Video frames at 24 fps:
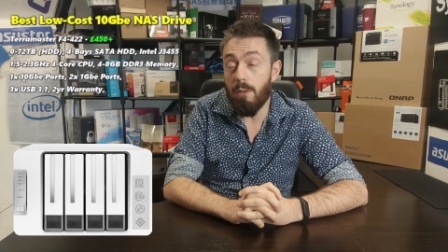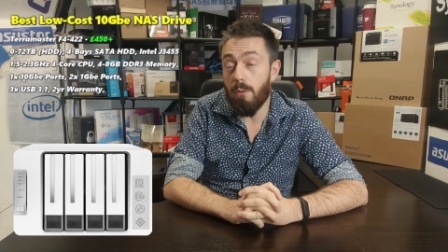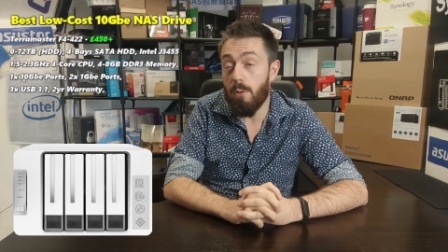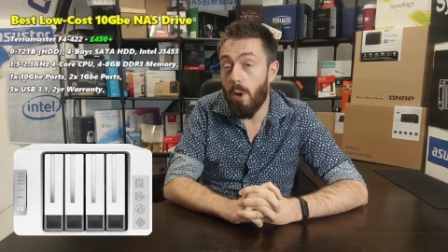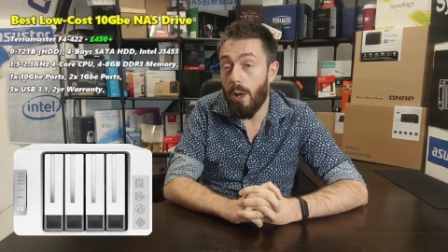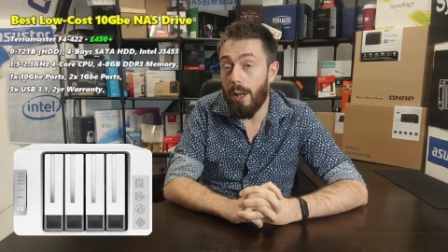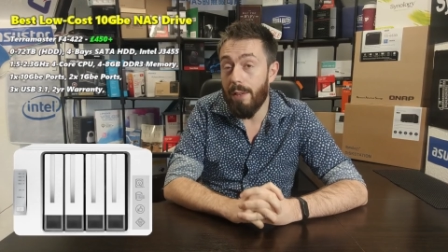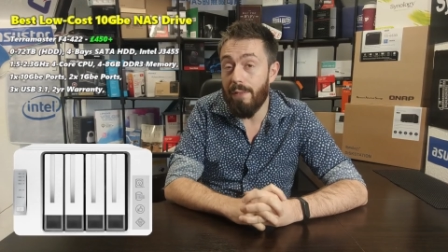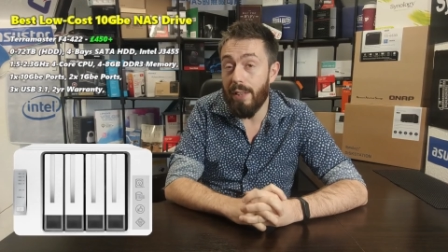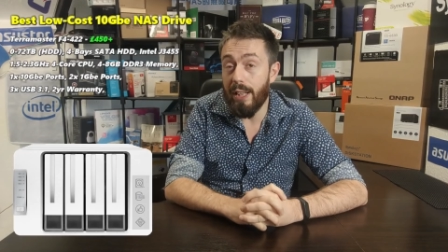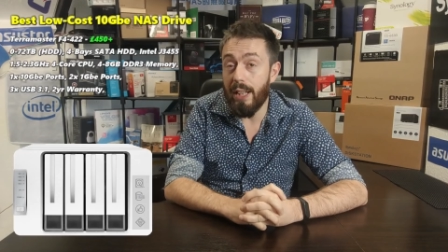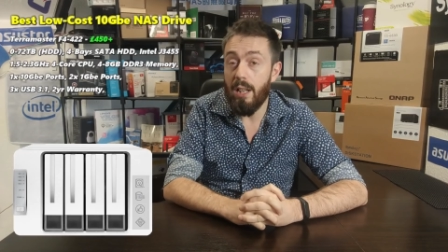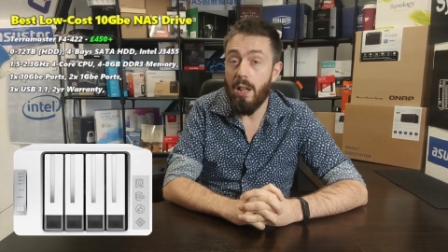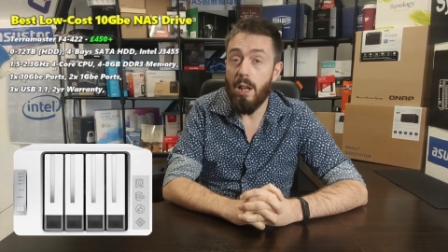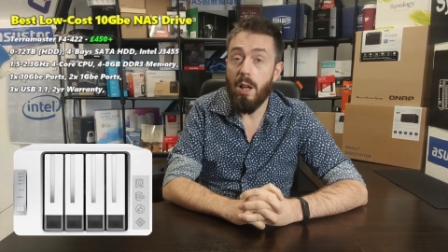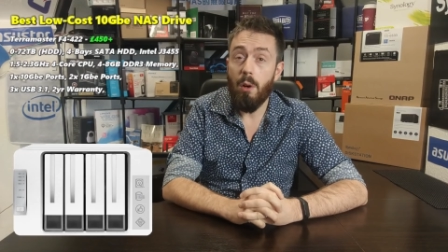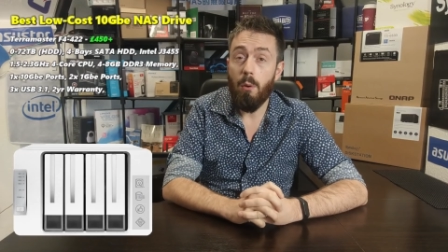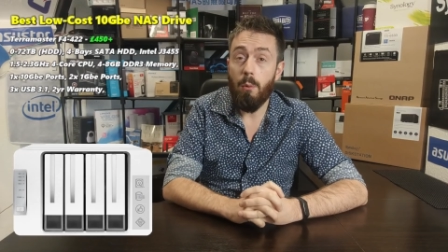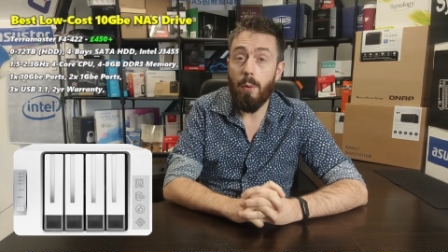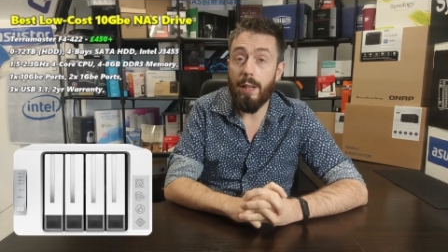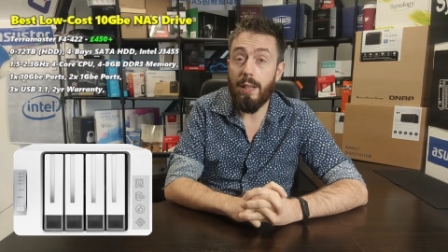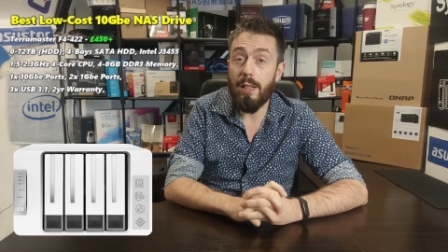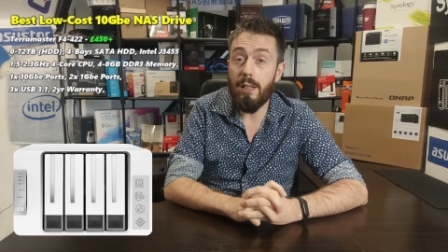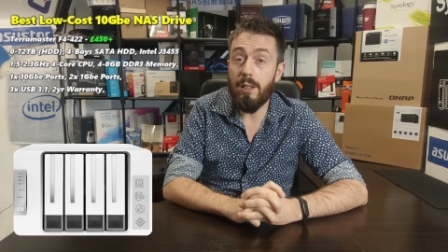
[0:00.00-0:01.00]
arriving
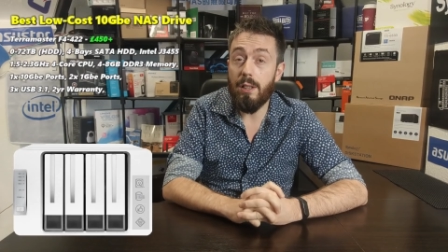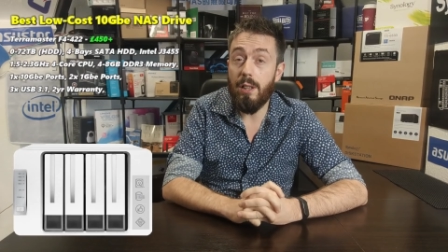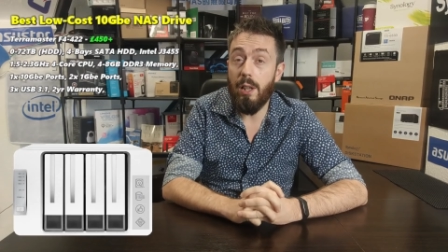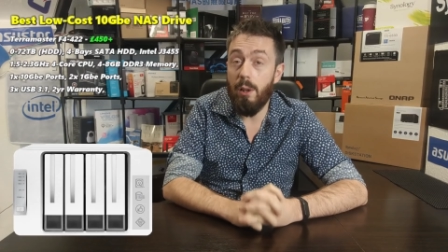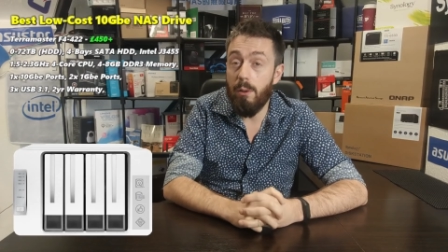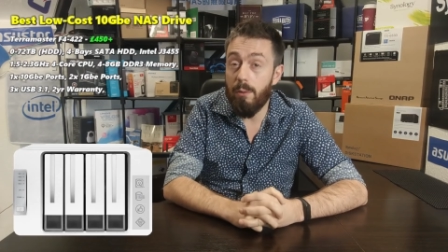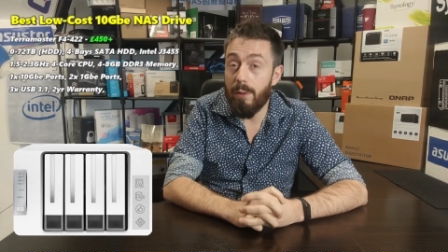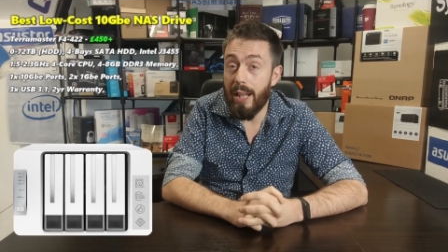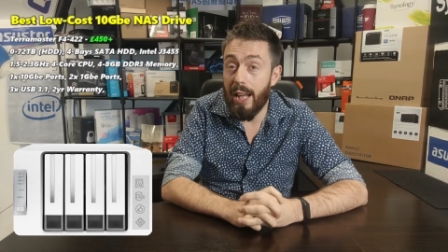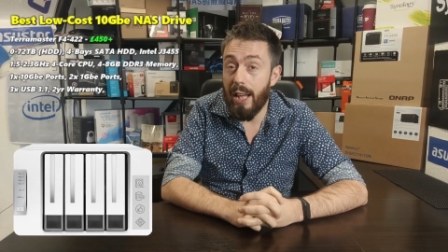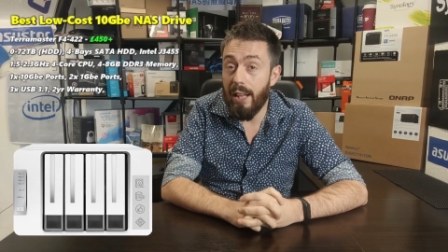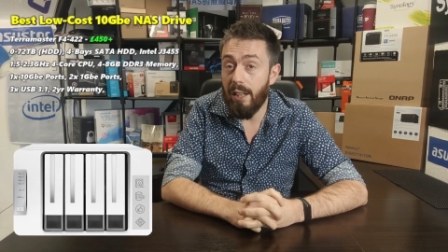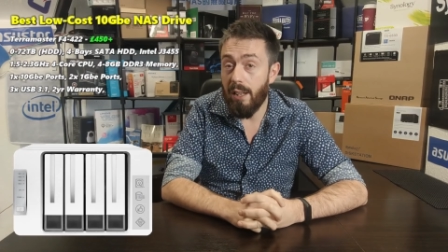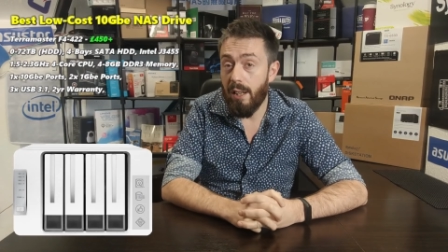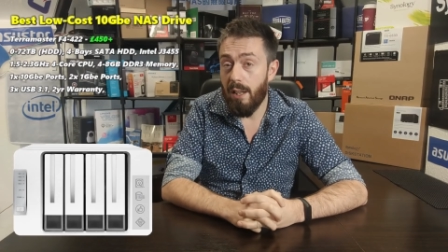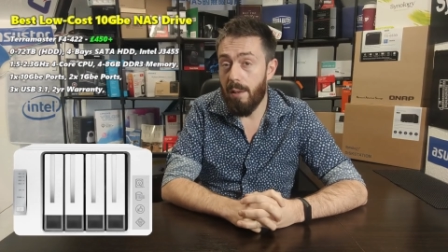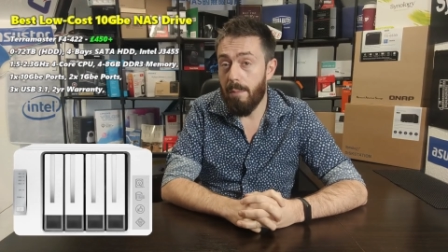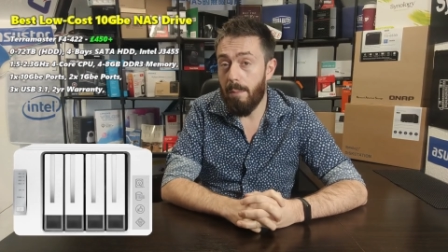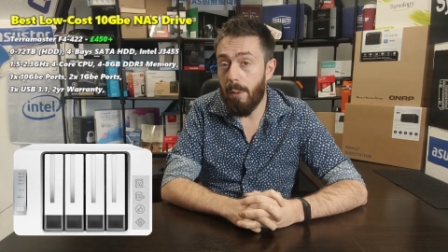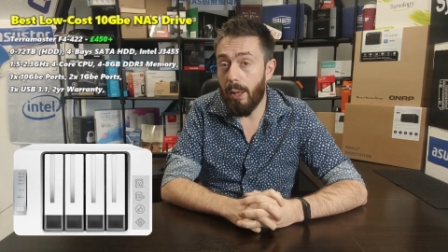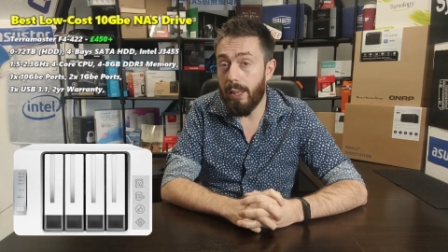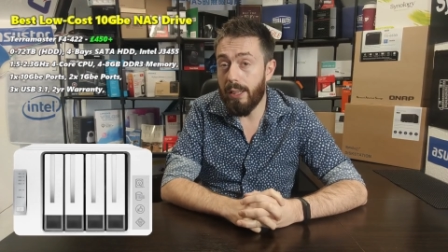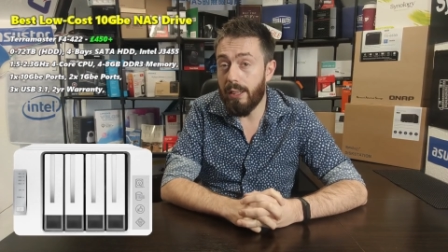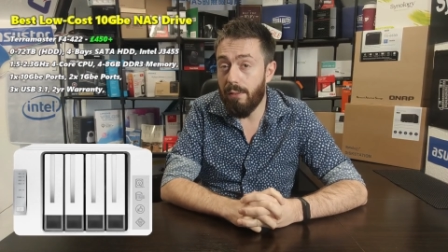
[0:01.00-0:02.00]
with two gig
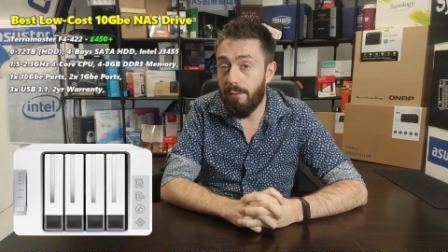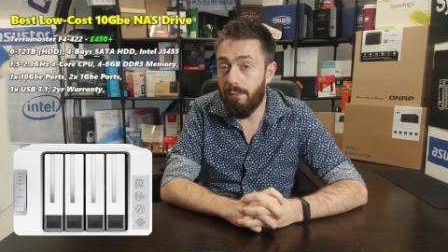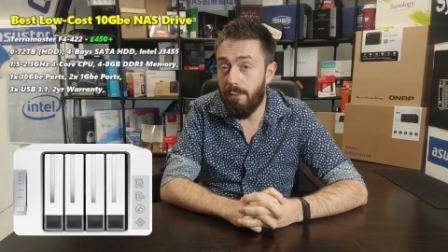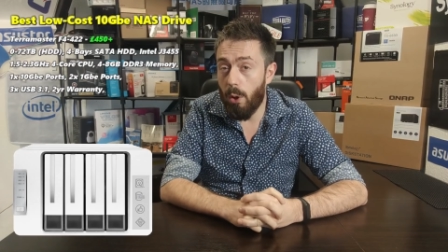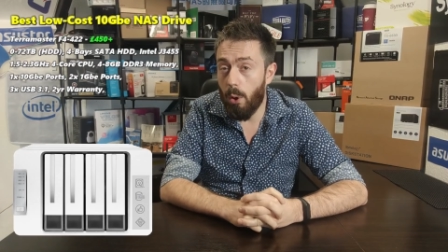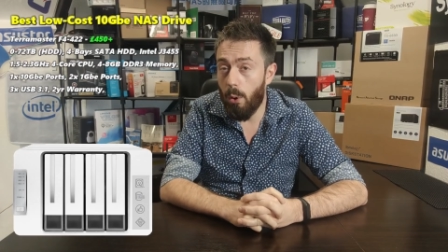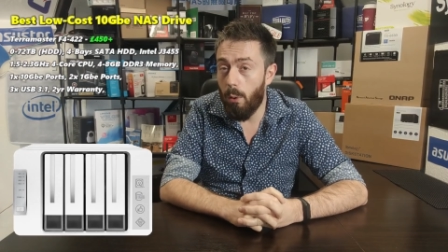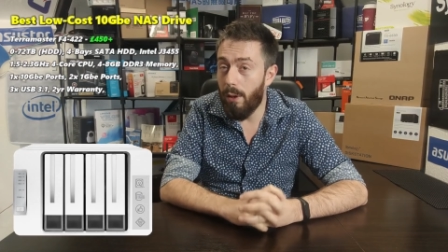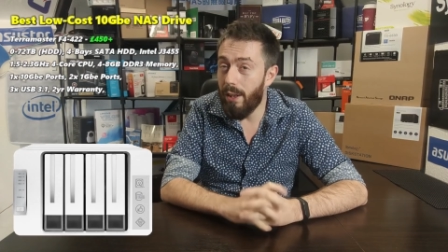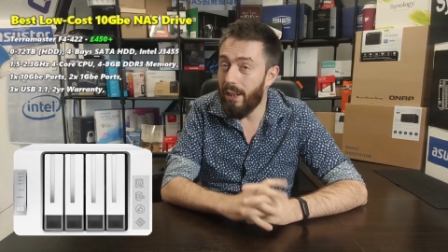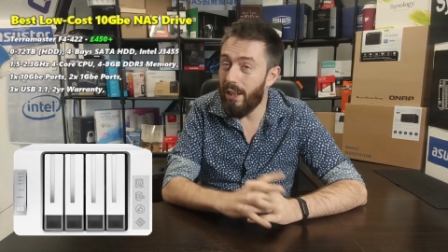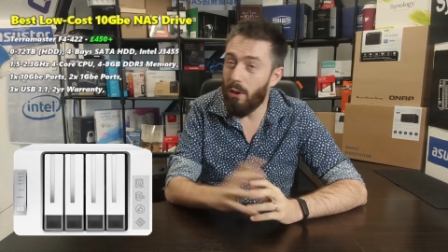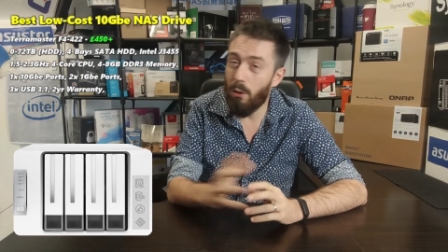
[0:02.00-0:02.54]
by default,